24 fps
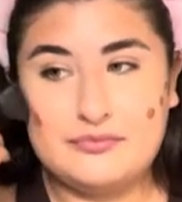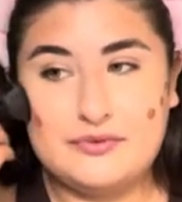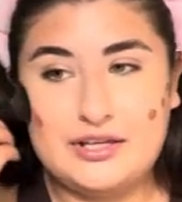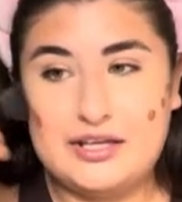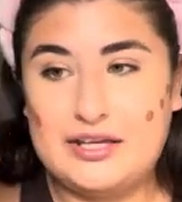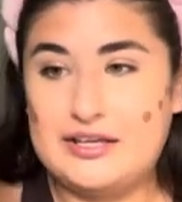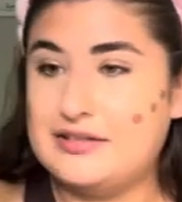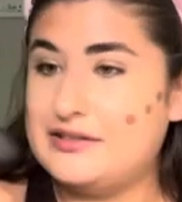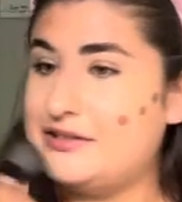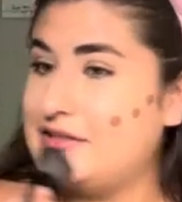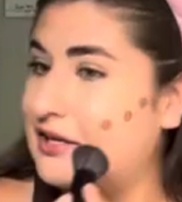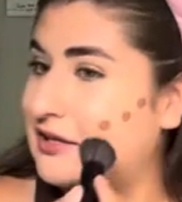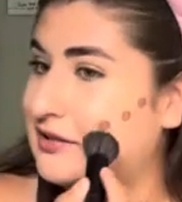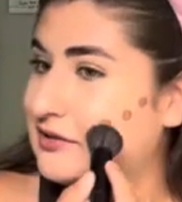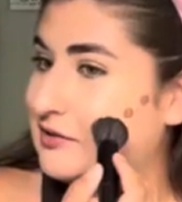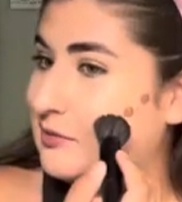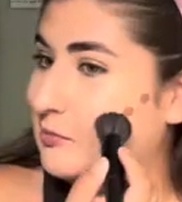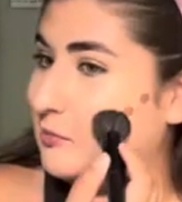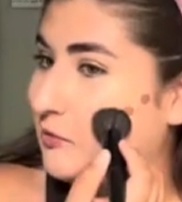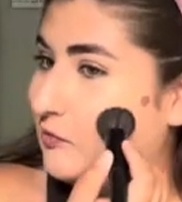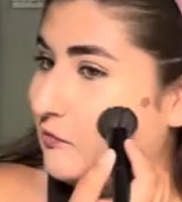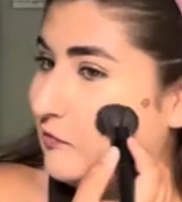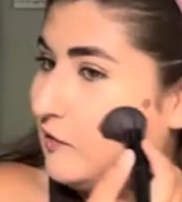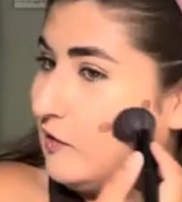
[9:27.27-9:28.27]
and take
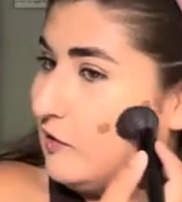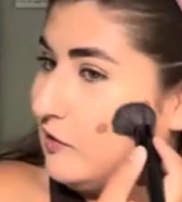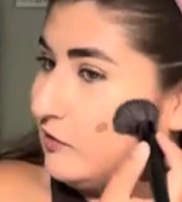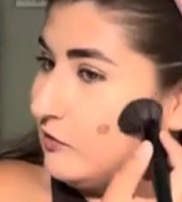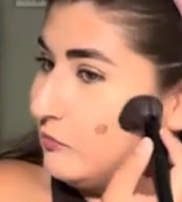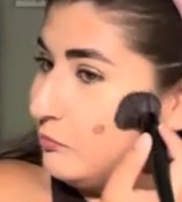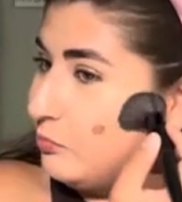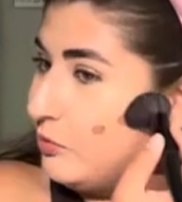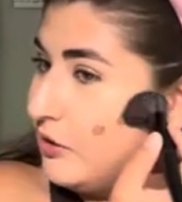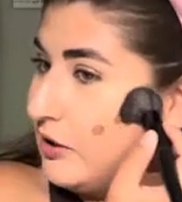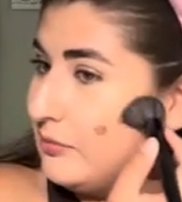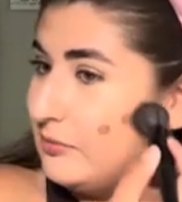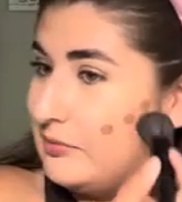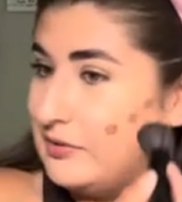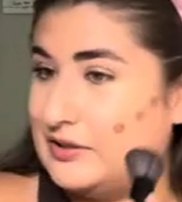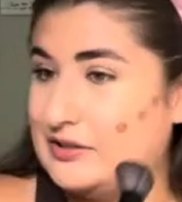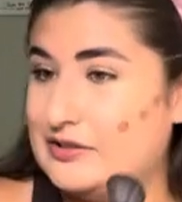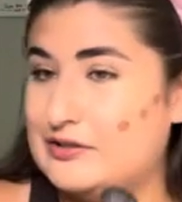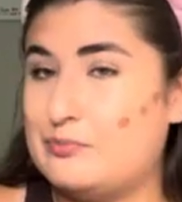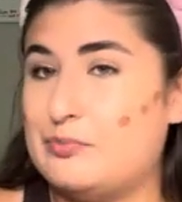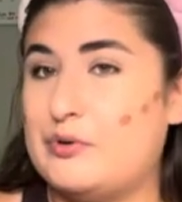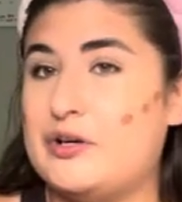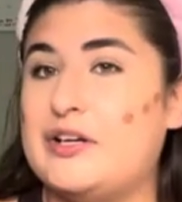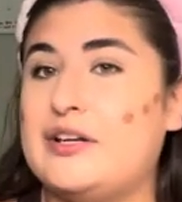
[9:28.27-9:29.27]
some of it and probably
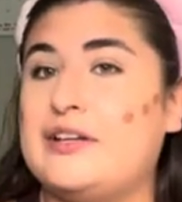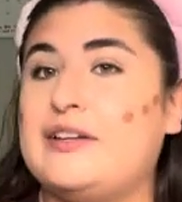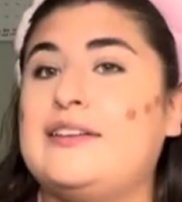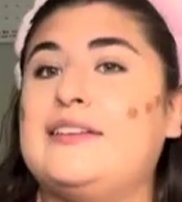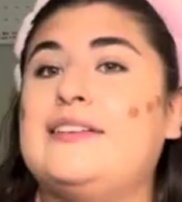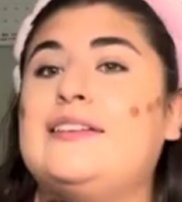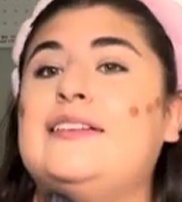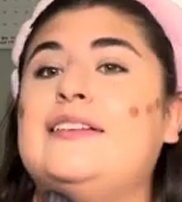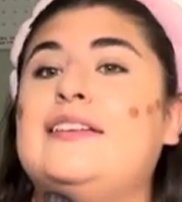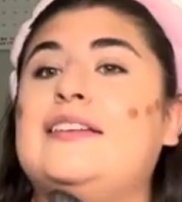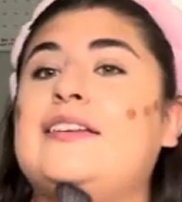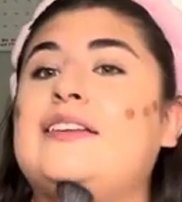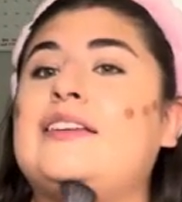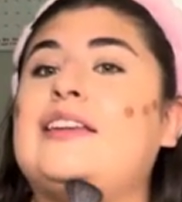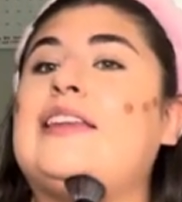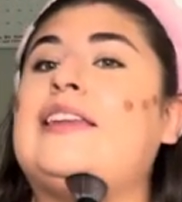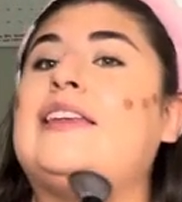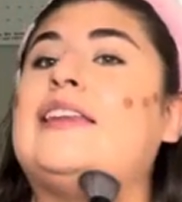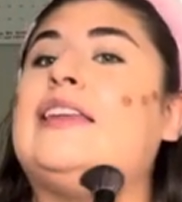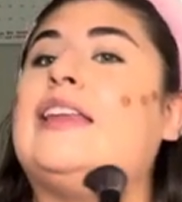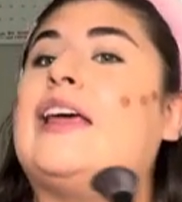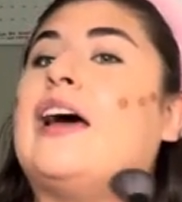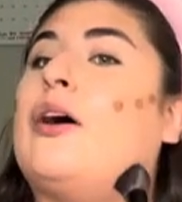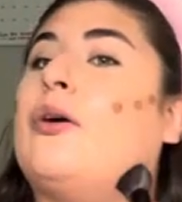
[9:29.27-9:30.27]
spread it
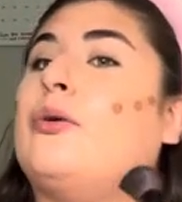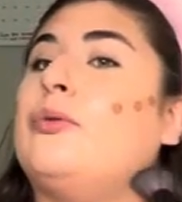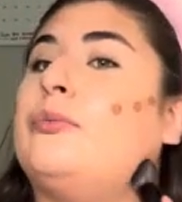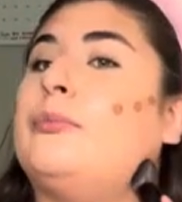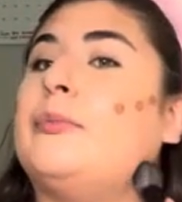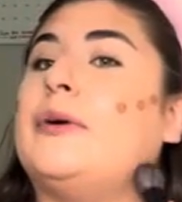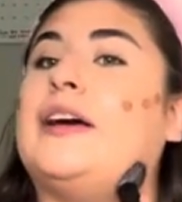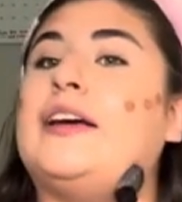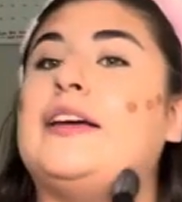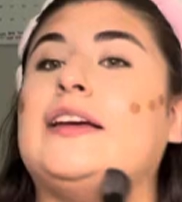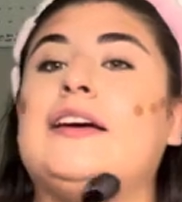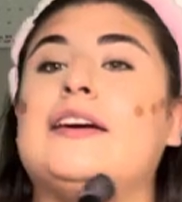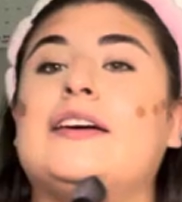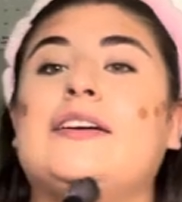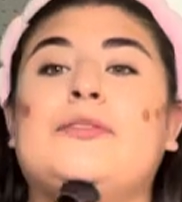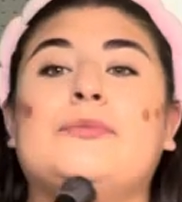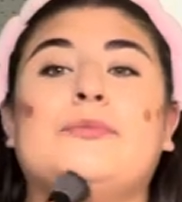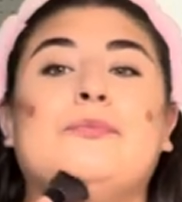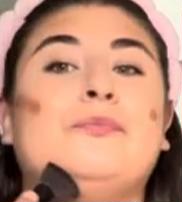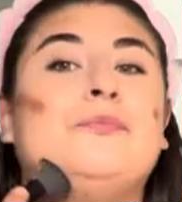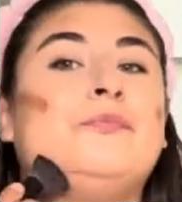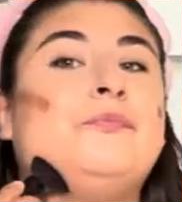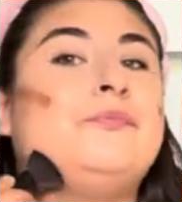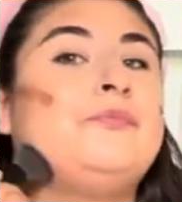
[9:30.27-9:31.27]
down my
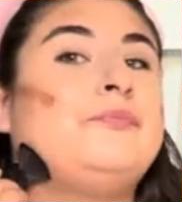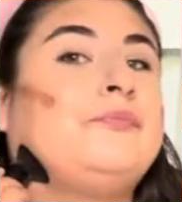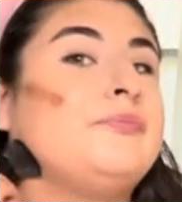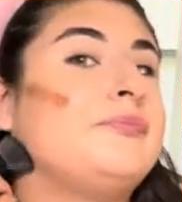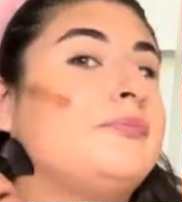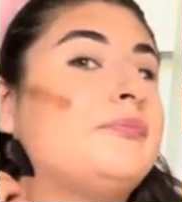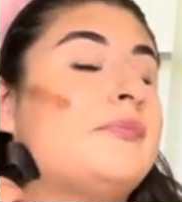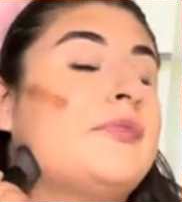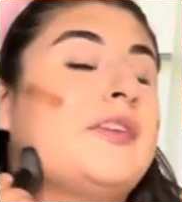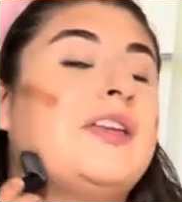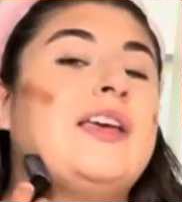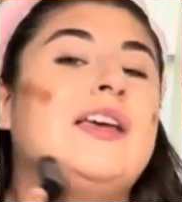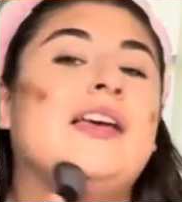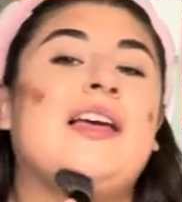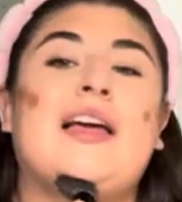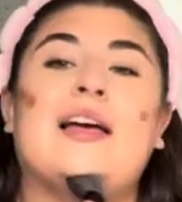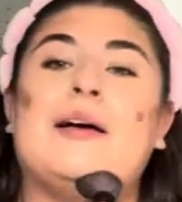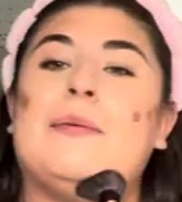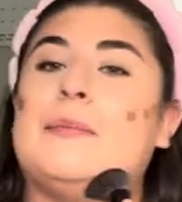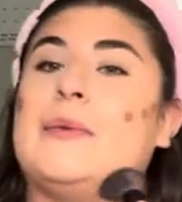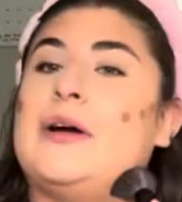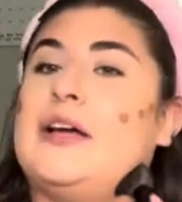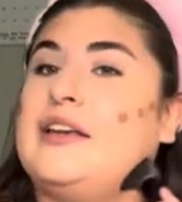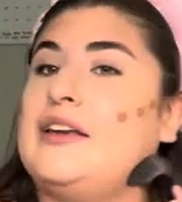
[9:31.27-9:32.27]
um,
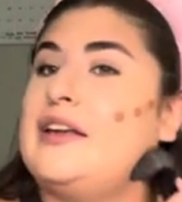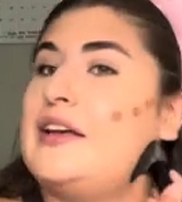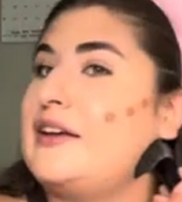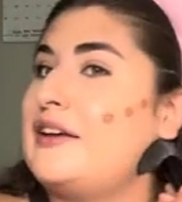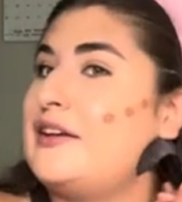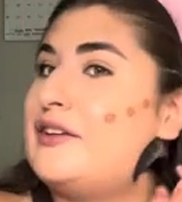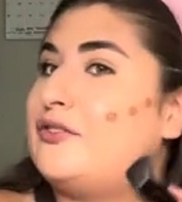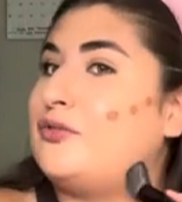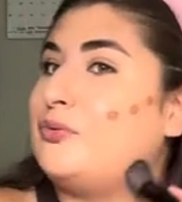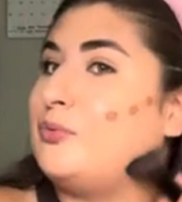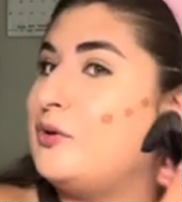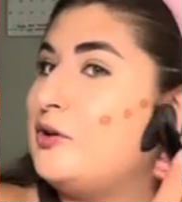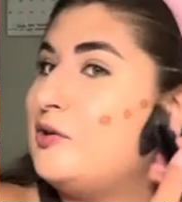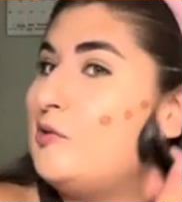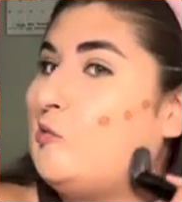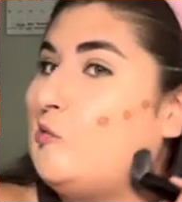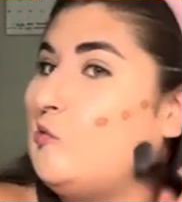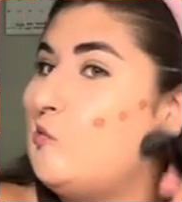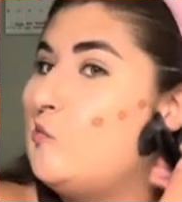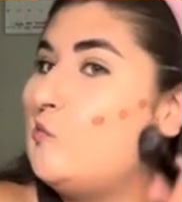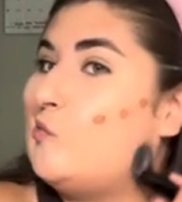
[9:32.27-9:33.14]
my neck as well.